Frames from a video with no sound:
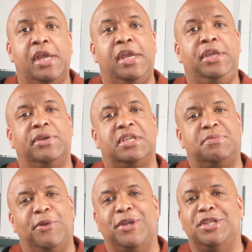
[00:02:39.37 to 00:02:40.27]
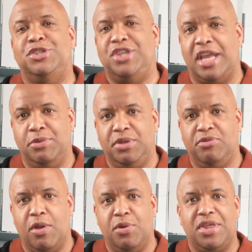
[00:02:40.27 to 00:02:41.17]
You'll experience genuine
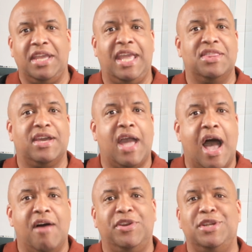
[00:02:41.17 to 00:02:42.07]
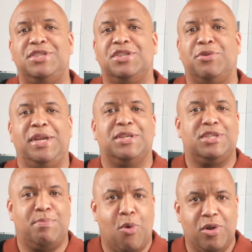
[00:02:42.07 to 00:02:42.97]
growth and gain the confidence to create a
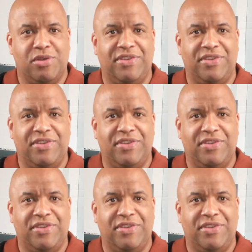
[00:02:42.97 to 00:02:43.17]
supportive